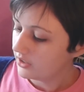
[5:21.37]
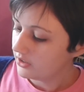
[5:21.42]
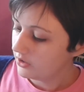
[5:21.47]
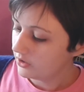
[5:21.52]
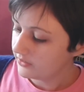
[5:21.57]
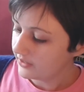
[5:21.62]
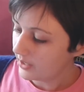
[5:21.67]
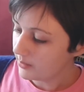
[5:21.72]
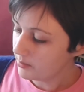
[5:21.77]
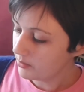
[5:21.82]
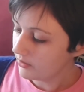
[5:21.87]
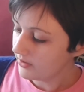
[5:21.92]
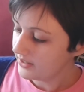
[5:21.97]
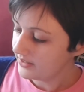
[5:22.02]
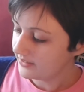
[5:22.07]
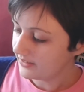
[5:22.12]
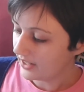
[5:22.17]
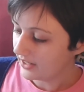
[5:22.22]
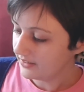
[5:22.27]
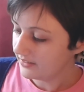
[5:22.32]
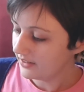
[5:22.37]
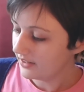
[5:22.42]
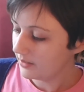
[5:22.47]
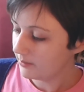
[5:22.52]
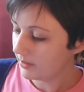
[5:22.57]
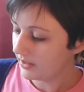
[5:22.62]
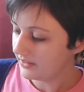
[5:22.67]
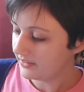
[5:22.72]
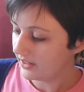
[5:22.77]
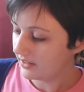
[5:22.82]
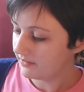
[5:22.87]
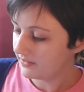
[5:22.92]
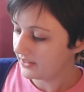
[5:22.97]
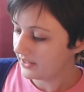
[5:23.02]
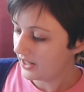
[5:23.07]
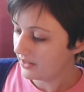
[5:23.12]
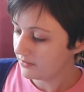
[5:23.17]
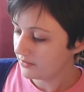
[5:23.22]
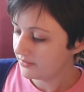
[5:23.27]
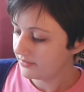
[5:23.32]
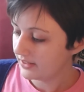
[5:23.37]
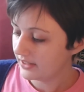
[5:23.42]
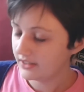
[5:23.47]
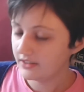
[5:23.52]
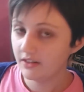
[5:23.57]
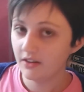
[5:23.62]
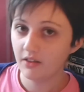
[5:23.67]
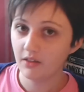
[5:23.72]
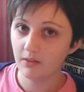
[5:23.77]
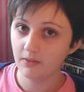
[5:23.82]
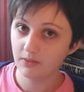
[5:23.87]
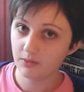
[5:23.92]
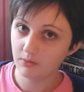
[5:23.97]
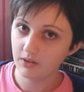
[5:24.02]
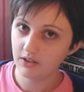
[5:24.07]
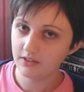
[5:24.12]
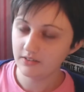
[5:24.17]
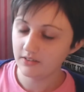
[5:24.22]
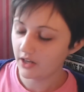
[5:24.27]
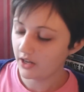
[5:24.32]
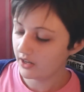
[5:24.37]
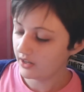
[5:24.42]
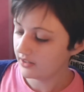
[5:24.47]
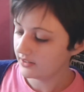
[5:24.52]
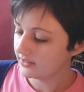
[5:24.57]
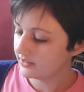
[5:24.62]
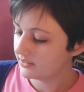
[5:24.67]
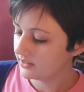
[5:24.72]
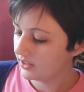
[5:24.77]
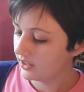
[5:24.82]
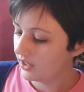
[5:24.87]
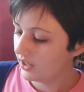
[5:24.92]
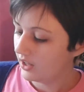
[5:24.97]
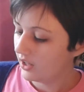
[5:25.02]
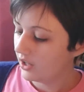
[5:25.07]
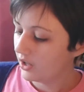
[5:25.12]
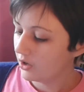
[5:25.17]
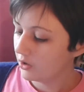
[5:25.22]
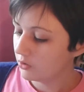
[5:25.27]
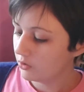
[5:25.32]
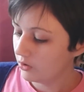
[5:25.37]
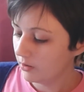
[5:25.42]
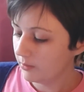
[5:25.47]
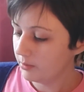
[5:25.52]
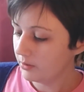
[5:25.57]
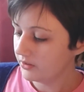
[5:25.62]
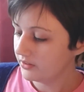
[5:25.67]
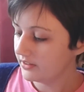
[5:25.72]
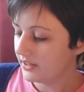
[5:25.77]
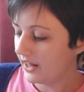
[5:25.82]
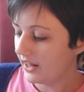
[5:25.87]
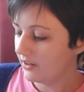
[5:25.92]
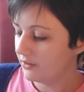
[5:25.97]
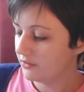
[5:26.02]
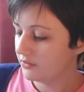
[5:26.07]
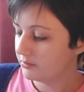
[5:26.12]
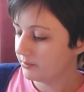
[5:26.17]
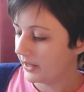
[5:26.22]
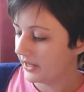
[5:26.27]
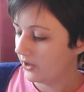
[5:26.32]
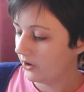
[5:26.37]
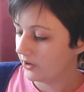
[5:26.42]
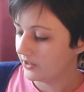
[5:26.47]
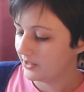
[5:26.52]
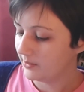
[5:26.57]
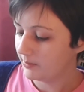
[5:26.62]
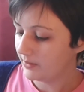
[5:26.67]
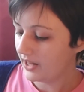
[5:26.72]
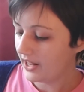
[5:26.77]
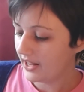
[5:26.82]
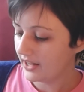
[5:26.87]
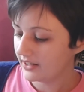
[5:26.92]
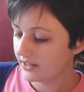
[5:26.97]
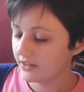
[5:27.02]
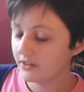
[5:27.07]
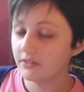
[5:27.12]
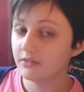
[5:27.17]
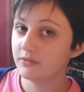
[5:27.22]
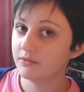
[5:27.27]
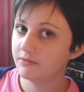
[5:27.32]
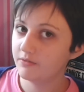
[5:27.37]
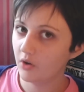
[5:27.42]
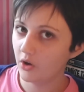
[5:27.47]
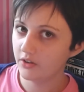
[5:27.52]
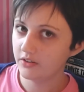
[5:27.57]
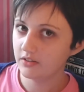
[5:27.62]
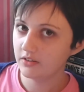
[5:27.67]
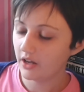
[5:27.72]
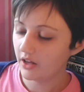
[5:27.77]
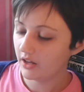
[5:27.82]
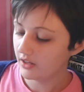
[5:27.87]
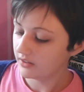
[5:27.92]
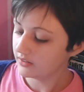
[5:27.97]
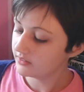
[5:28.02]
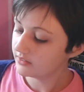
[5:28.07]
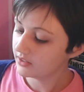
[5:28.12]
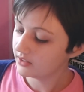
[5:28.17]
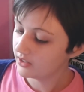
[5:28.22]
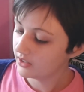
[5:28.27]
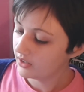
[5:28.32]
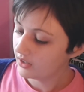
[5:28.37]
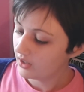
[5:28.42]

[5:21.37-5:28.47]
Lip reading: Your Temporary Santa by David Levithan, 3 stars. Crumple Slough by Holly Black, 4 stars.